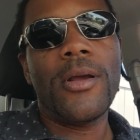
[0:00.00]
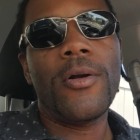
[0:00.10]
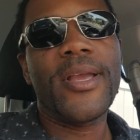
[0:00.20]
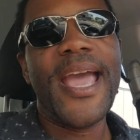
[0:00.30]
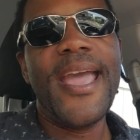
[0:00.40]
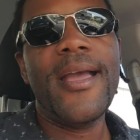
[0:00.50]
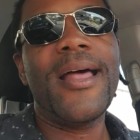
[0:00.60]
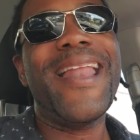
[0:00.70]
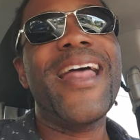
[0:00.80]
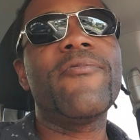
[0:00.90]
Okay, a
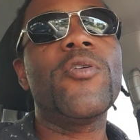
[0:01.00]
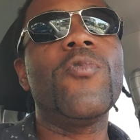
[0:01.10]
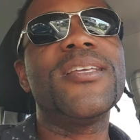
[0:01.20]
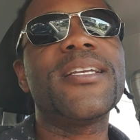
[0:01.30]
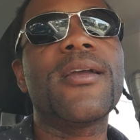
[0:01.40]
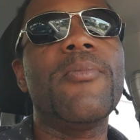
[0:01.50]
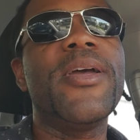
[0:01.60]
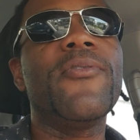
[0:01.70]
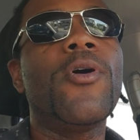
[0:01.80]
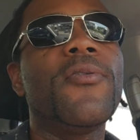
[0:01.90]
lot of the ones that come
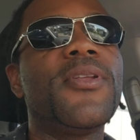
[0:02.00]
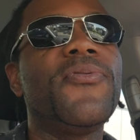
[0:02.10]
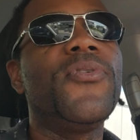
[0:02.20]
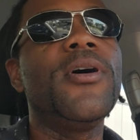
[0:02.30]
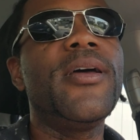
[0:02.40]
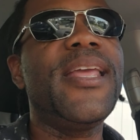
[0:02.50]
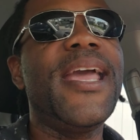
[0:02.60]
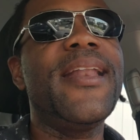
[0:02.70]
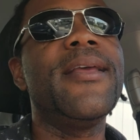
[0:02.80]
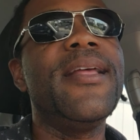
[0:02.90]
in off the FUD
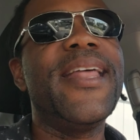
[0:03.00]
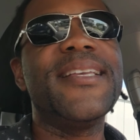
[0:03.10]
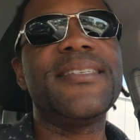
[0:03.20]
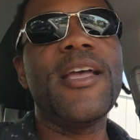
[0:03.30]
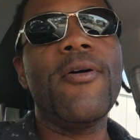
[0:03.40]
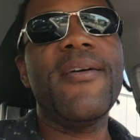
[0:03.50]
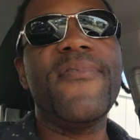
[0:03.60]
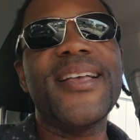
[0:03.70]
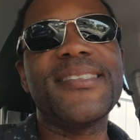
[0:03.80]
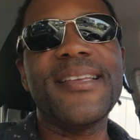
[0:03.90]
end, they still
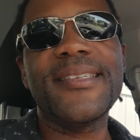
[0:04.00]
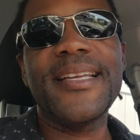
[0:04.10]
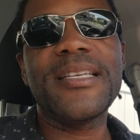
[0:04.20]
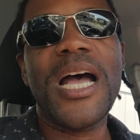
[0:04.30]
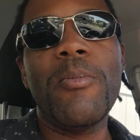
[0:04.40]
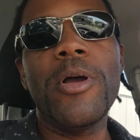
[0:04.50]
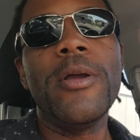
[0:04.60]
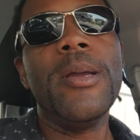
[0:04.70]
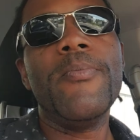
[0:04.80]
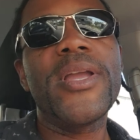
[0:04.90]
invest in Saitama
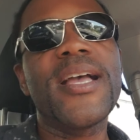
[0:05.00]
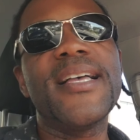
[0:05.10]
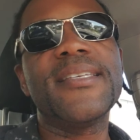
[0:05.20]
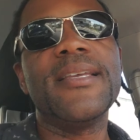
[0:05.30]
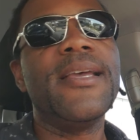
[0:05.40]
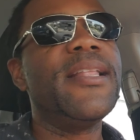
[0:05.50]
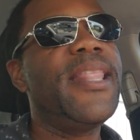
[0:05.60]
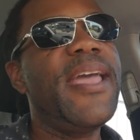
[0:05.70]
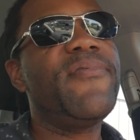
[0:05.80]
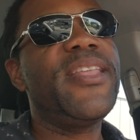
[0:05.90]
because
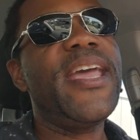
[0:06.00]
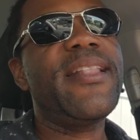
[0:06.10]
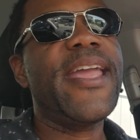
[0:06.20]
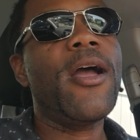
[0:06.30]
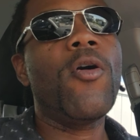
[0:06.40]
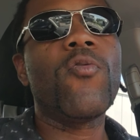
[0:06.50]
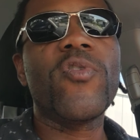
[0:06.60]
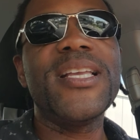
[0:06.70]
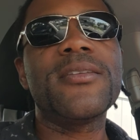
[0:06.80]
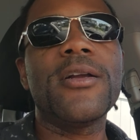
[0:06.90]
they did their own
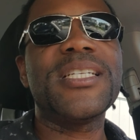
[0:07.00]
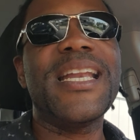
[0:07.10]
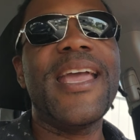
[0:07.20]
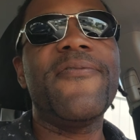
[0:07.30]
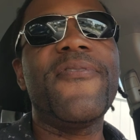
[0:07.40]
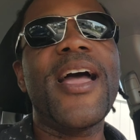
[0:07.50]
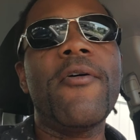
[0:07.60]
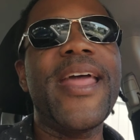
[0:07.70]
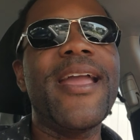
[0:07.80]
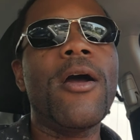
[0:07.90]
research and they
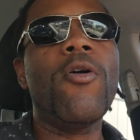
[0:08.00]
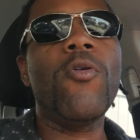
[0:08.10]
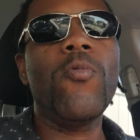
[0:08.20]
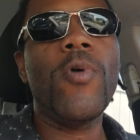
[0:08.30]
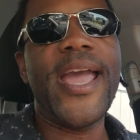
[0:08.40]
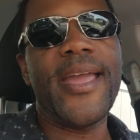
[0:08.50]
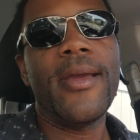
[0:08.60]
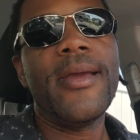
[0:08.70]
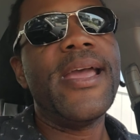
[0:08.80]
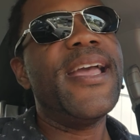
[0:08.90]
found their own way
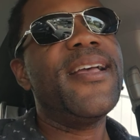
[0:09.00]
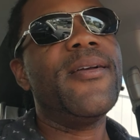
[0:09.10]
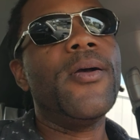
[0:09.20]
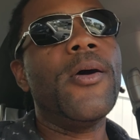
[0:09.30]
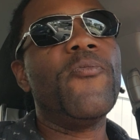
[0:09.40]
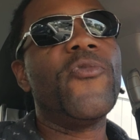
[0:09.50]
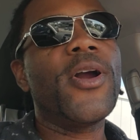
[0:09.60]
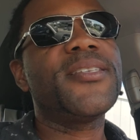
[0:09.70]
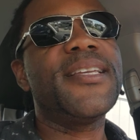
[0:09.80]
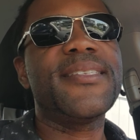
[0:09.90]

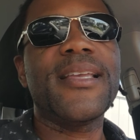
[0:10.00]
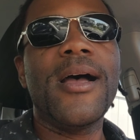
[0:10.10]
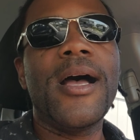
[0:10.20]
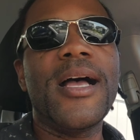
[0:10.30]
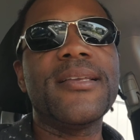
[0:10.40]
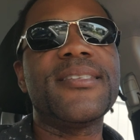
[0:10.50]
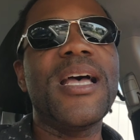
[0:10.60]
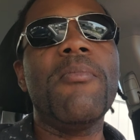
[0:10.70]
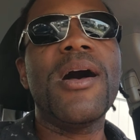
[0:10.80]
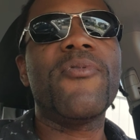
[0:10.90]
versus uh,
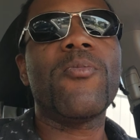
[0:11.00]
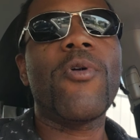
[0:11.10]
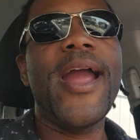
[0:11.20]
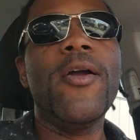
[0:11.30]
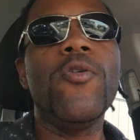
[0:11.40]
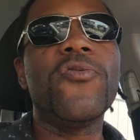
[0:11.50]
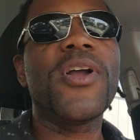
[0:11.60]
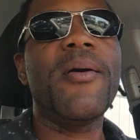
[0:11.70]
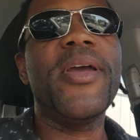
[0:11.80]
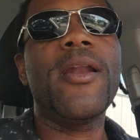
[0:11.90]
some of them right who've
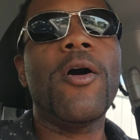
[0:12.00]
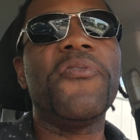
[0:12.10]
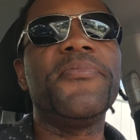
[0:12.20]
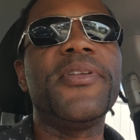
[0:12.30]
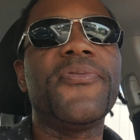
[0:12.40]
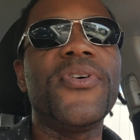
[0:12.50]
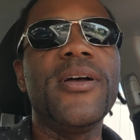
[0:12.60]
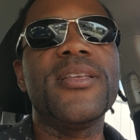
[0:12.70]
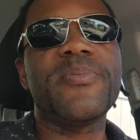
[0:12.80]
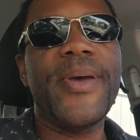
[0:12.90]
come in off of the
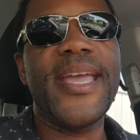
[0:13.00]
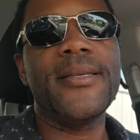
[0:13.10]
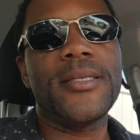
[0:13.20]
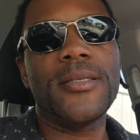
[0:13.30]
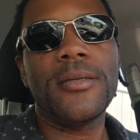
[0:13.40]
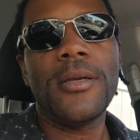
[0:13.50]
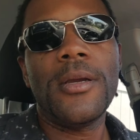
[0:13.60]
fud space